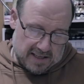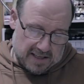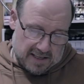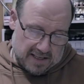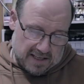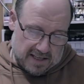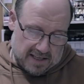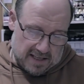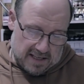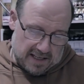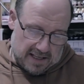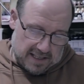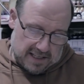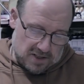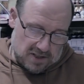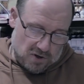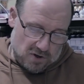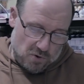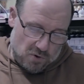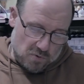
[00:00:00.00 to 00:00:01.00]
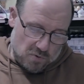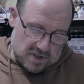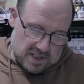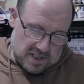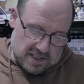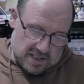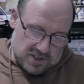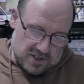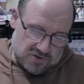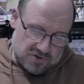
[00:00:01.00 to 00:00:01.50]
uh, and
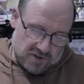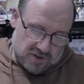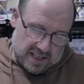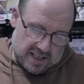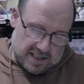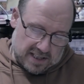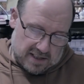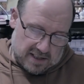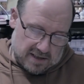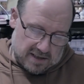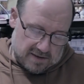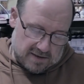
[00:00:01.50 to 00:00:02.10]
order a drink.